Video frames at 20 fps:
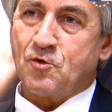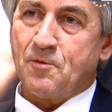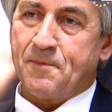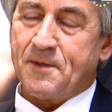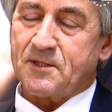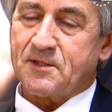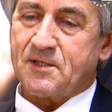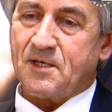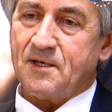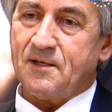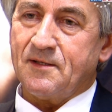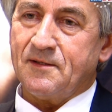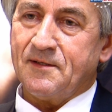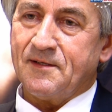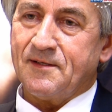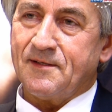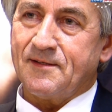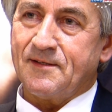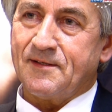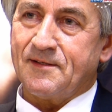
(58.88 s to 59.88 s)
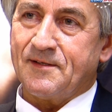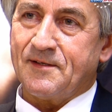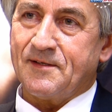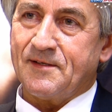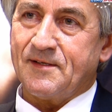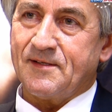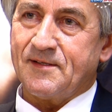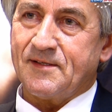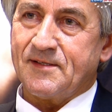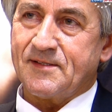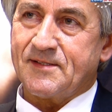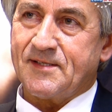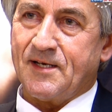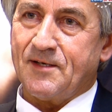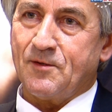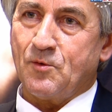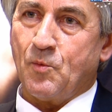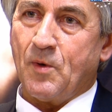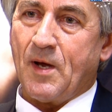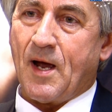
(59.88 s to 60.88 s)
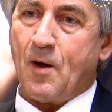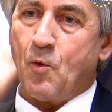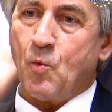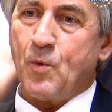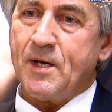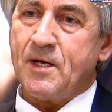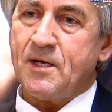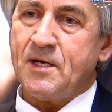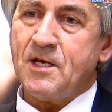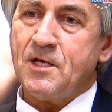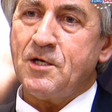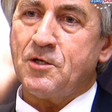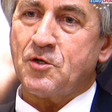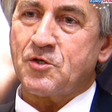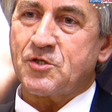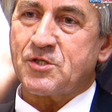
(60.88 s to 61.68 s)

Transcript: Coubertin said we need a